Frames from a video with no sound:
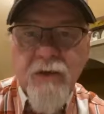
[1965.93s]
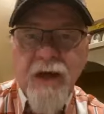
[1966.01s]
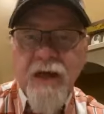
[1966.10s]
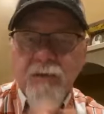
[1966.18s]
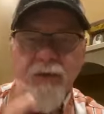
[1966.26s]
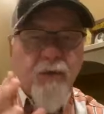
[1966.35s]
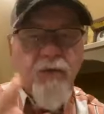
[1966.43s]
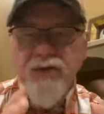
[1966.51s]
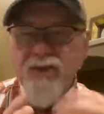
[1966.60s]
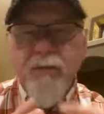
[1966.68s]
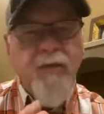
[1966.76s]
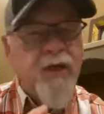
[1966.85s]
I get people
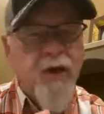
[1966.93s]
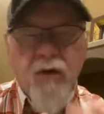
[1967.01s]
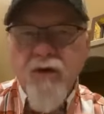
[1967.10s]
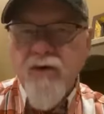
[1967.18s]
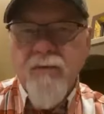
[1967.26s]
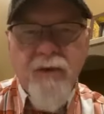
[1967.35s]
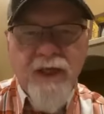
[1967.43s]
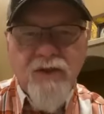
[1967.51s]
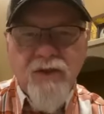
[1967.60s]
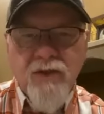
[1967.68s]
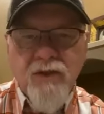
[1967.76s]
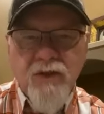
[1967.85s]
send me notes and
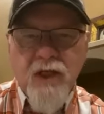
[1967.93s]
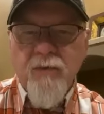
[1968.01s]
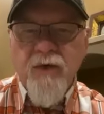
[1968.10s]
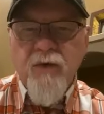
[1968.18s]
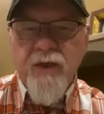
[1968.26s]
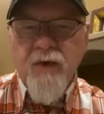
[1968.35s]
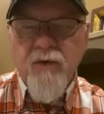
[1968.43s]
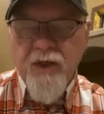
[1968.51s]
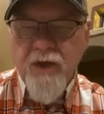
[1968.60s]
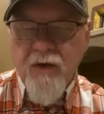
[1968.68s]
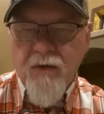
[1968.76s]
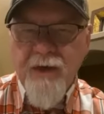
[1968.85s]
messages, tell me what they want
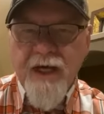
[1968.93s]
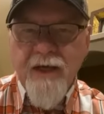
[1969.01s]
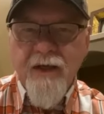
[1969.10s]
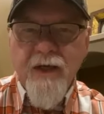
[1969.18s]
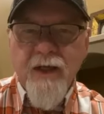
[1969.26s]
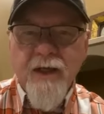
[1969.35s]
to know about.